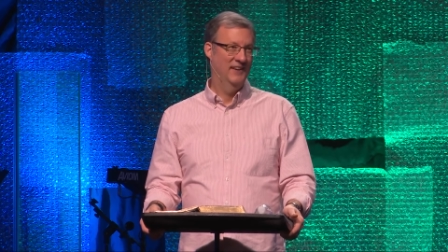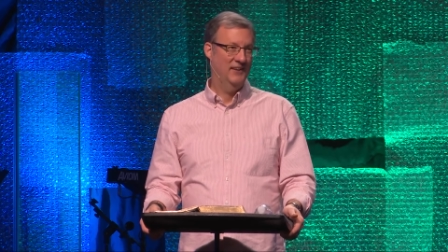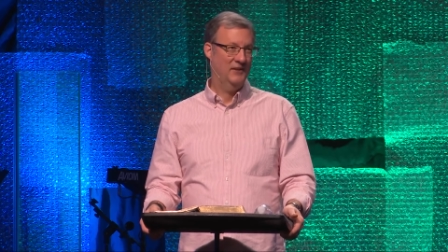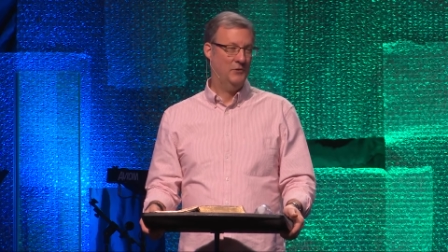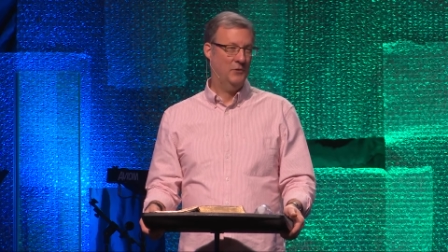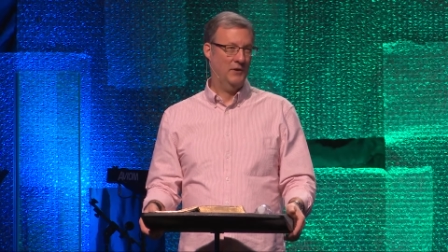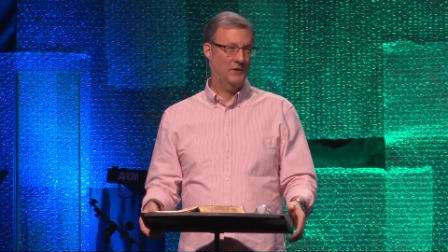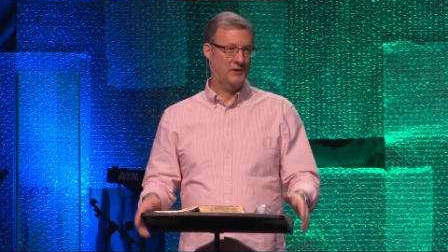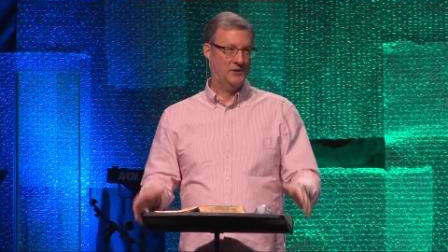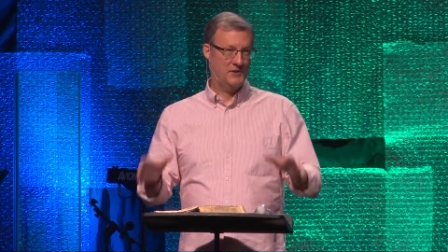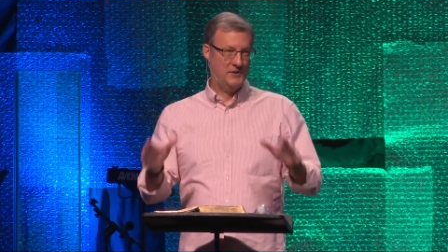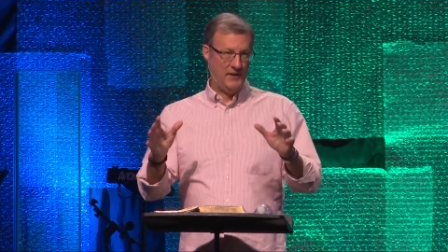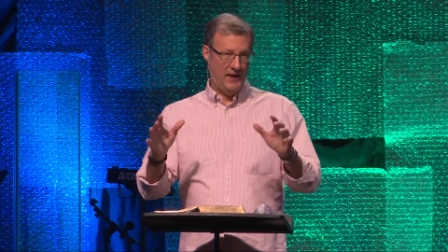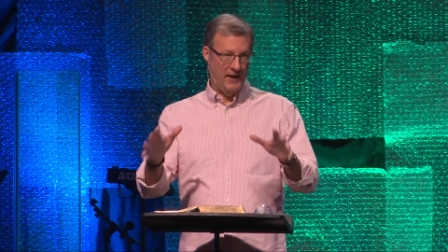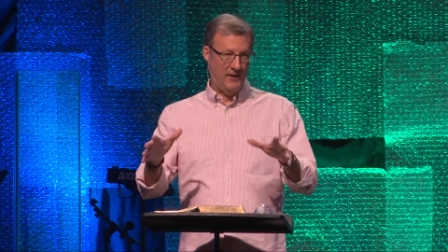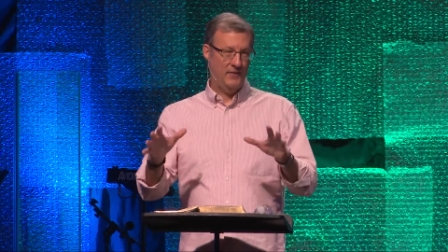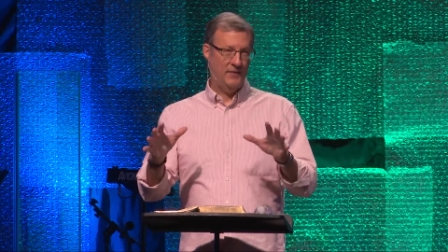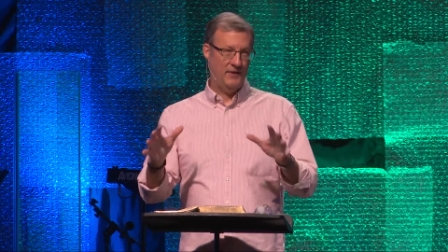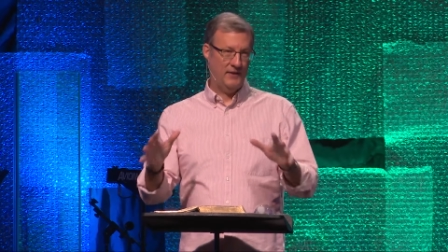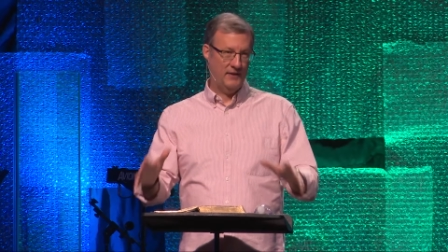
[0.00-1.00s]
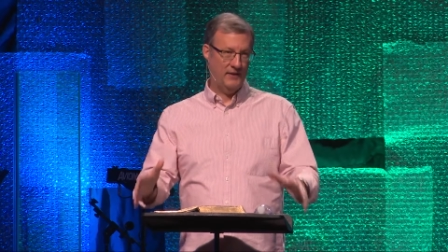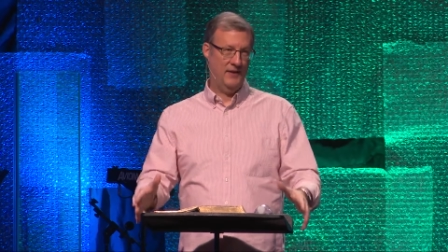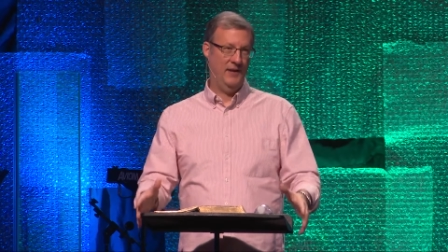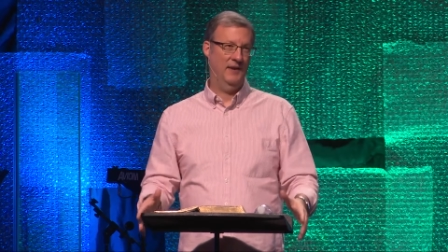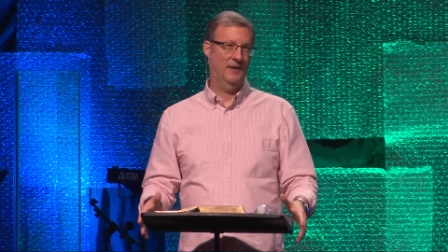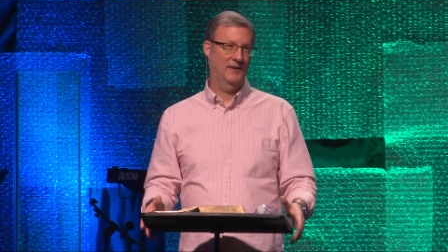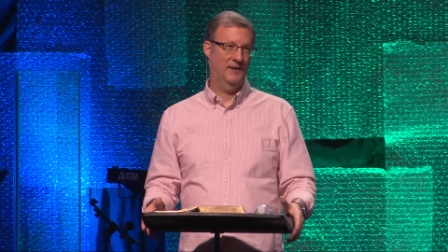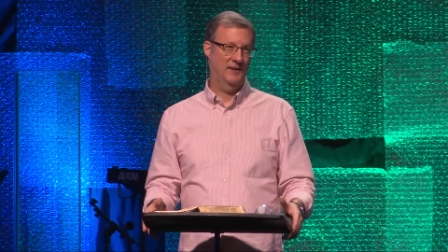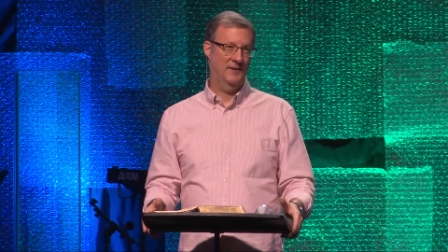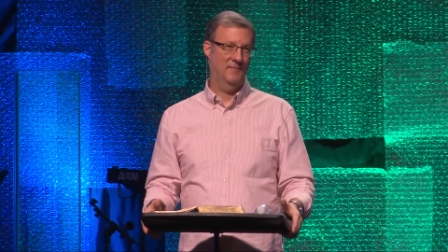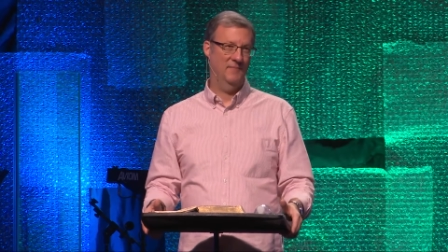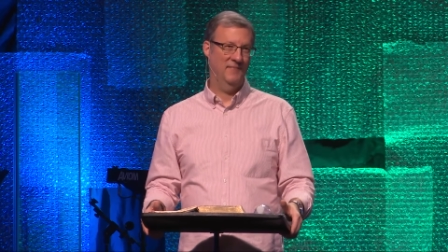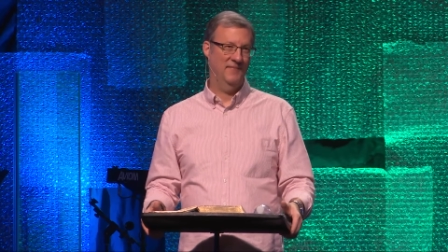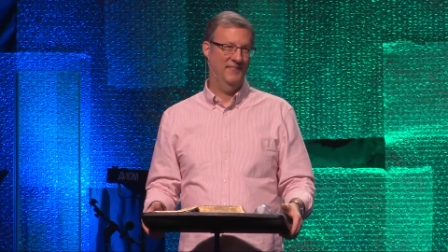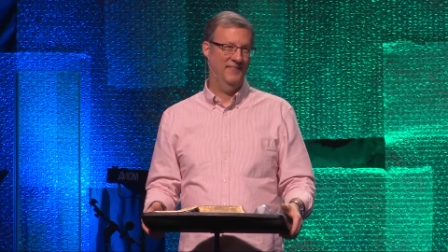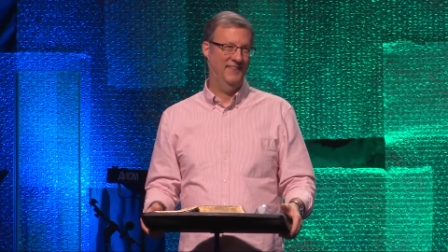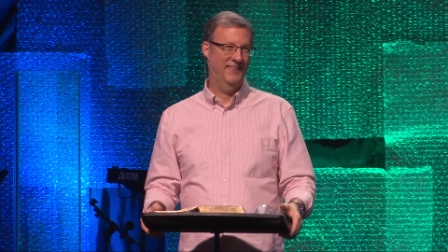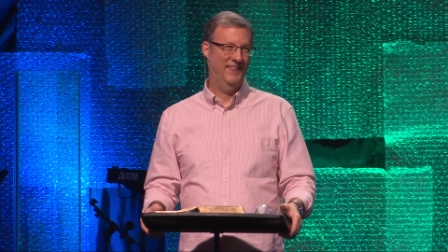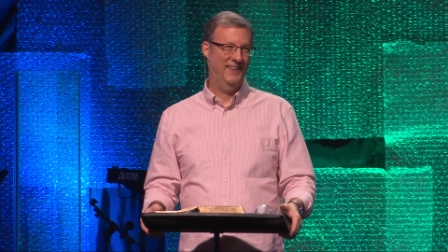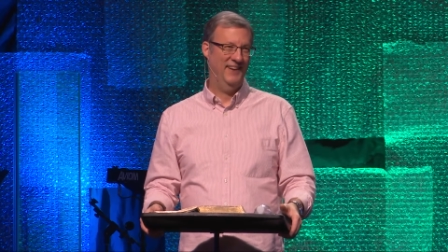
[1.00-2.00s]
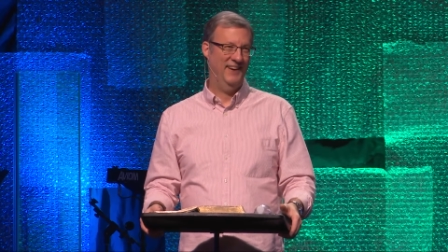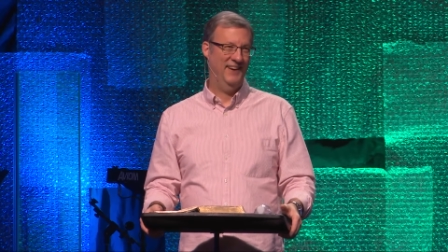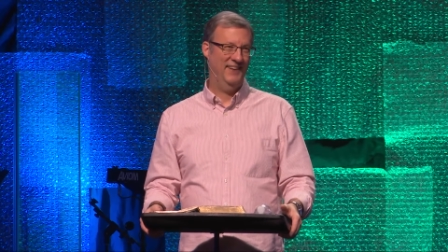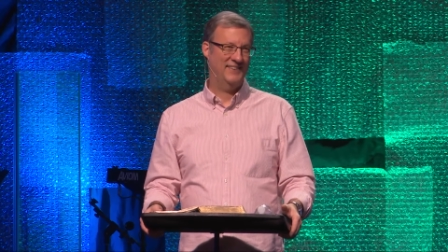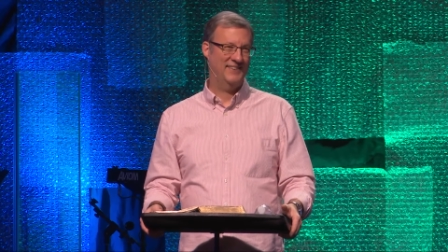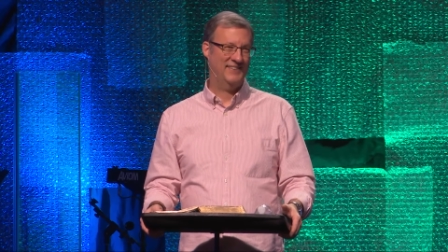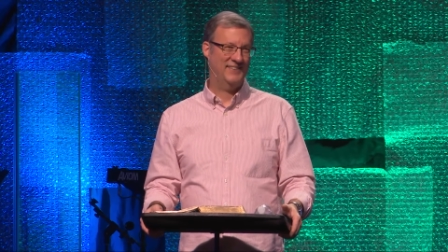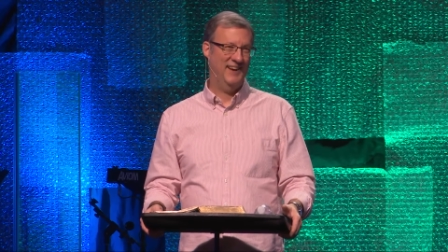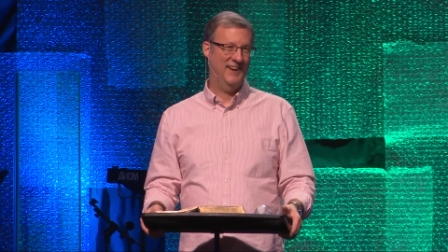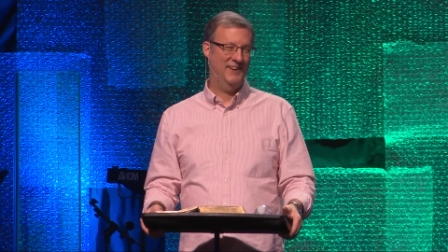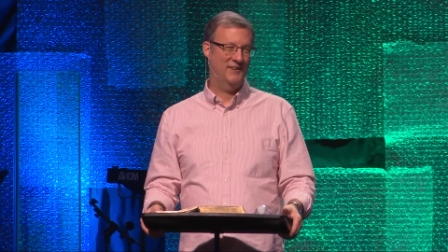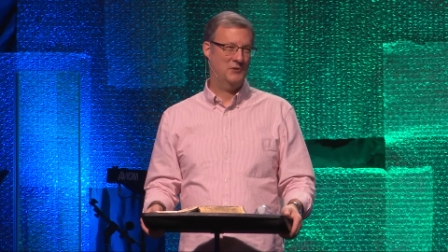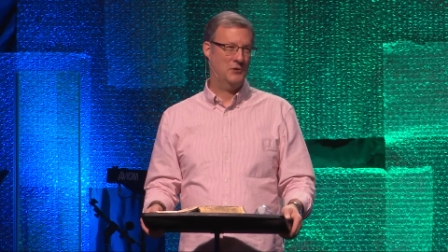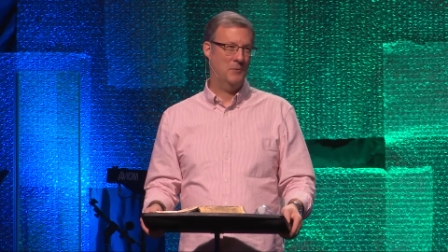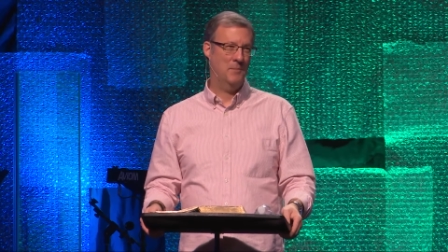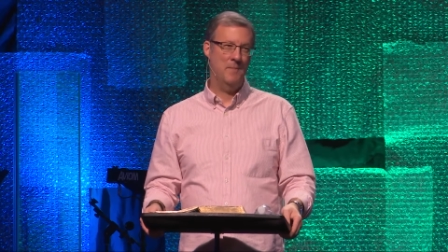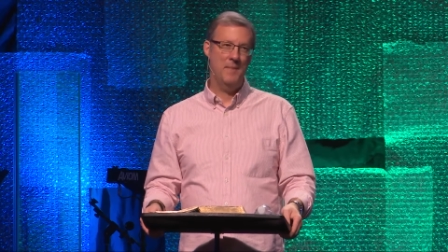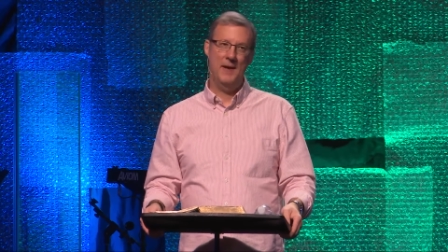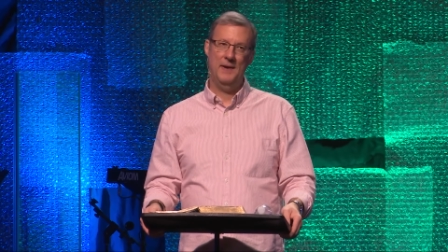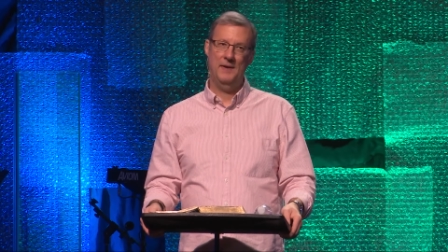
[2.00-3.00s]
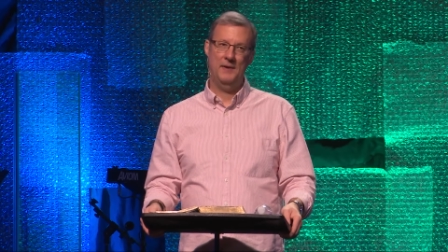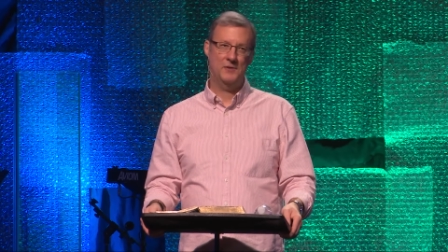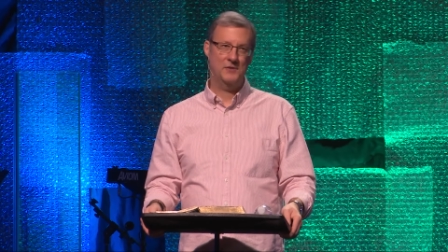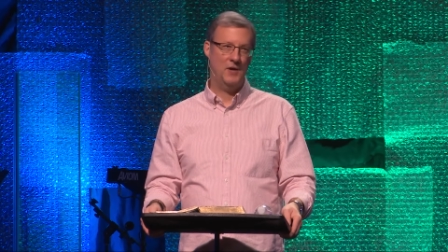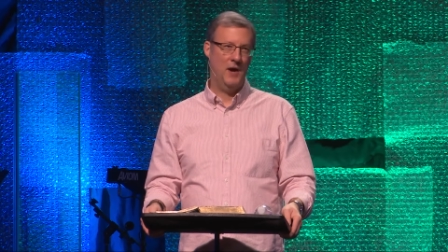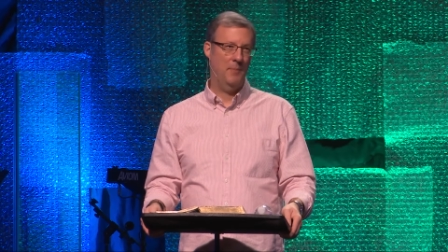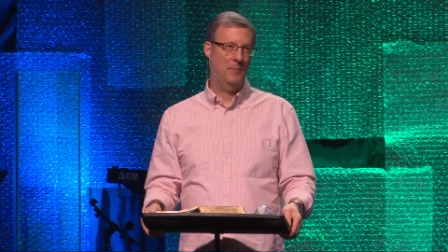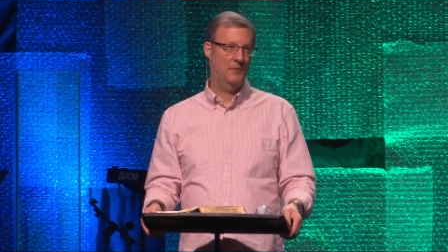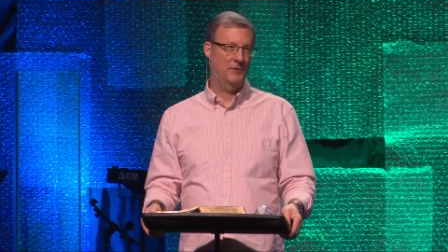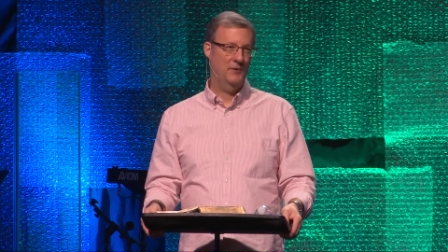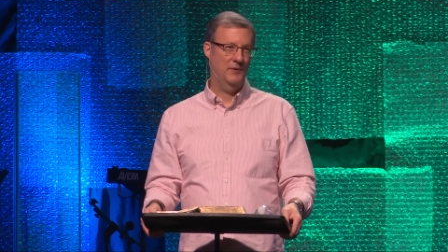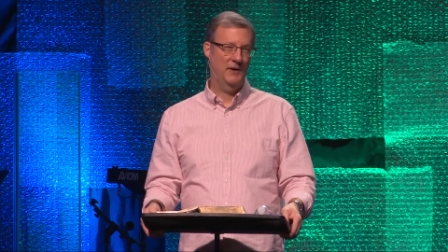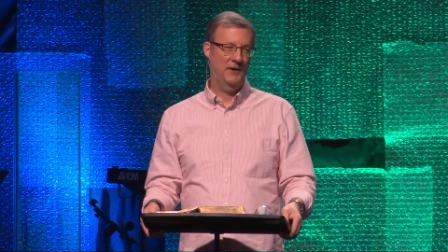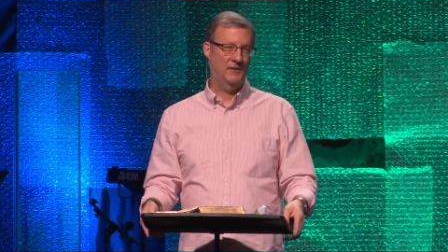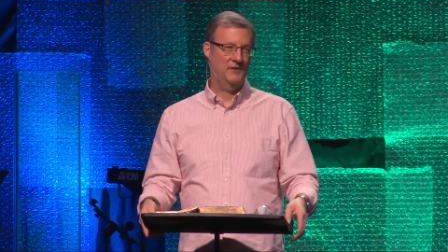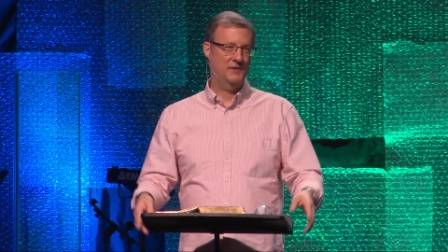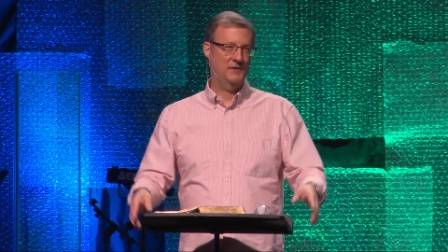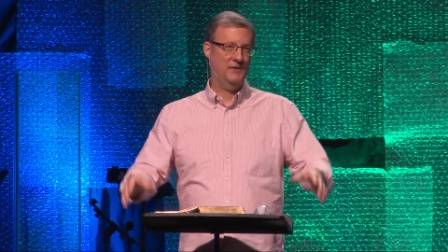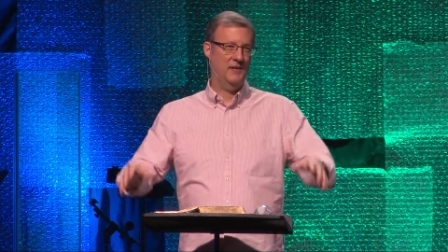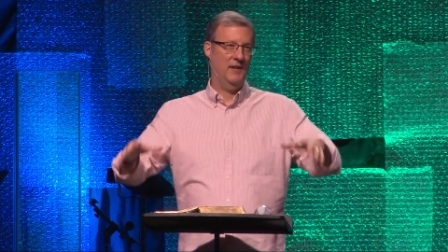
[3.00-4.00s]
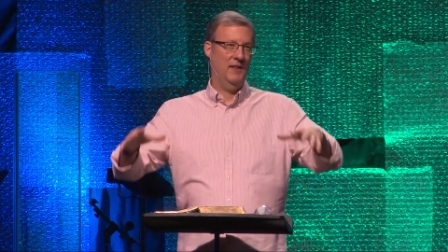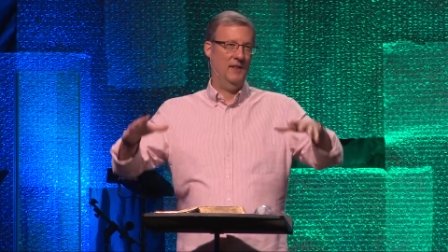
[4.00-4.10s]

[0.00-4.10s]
to extend the kingdom that it's a tremendous opportunity to see